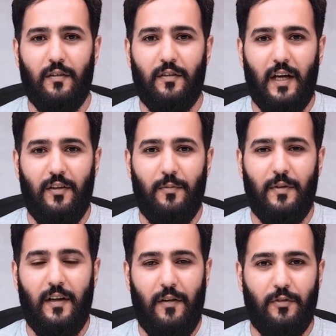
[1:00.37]

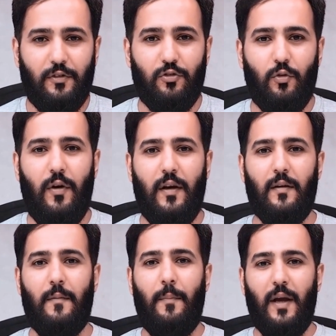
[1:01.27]
ChatGPT for the story,
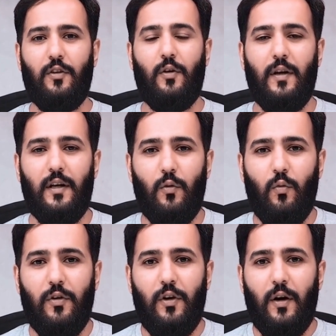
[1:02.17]
Midjourney,
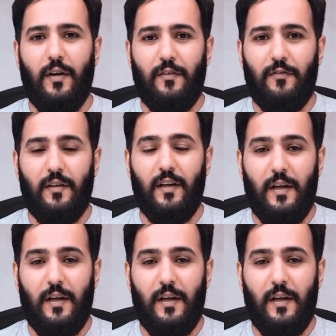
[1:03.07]
or DALL-E for the